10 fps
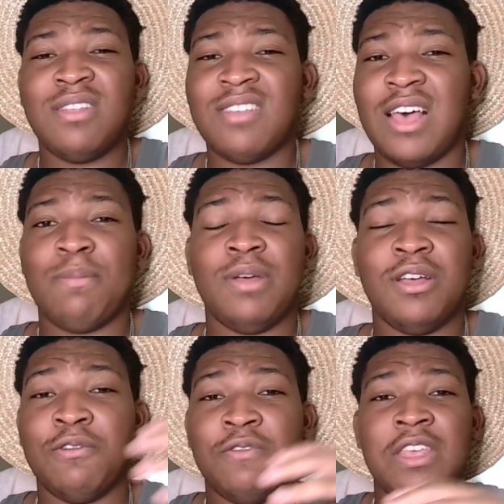top
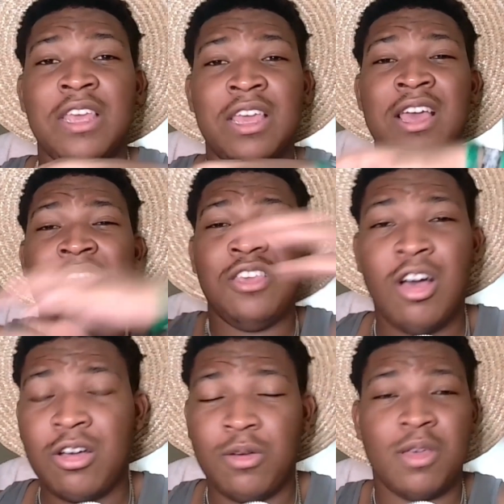of the
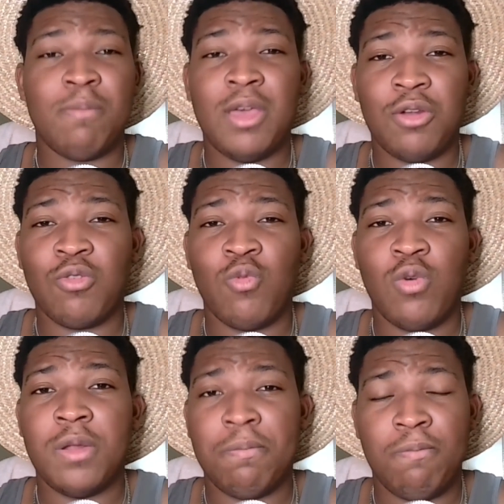Yonko Commander
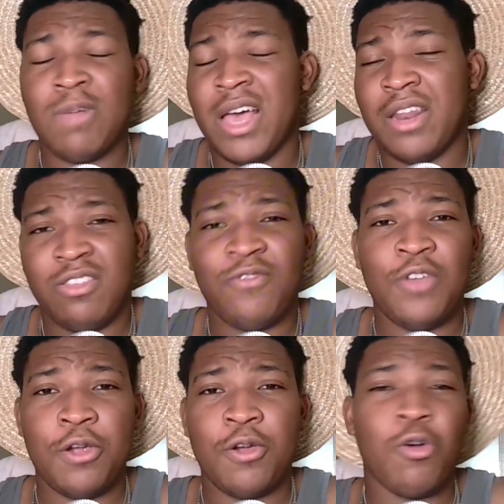1 kind of
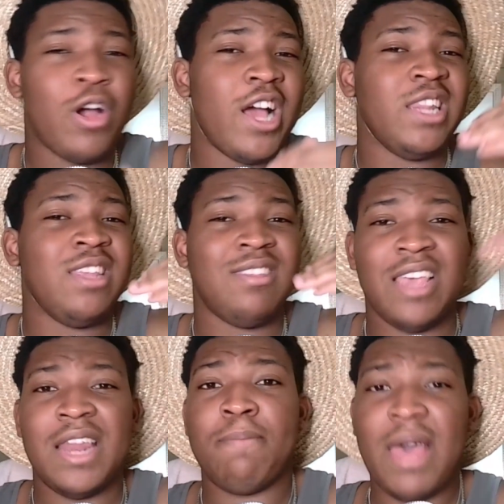sphere, or at least
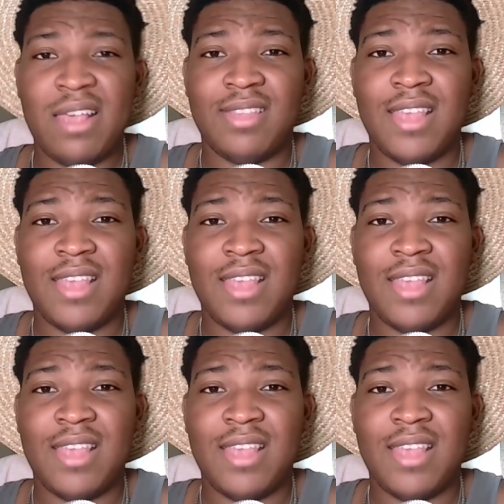getting past